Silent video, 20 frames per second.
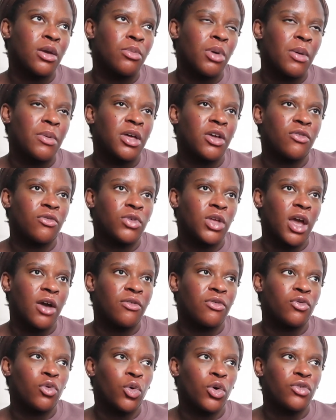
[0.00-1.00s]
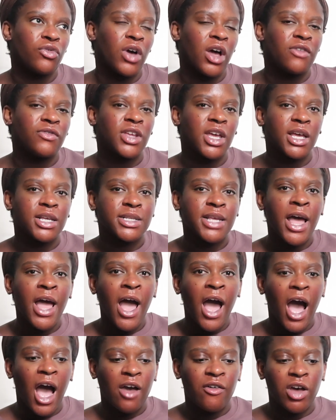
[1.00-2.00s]
probably like, yeah, 4 or 5 days,
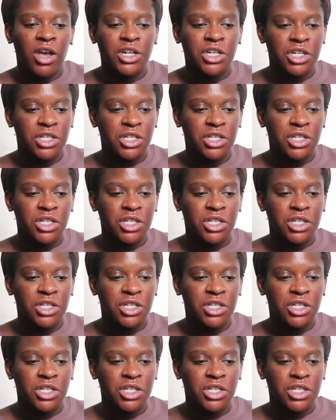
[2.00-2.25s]
I've had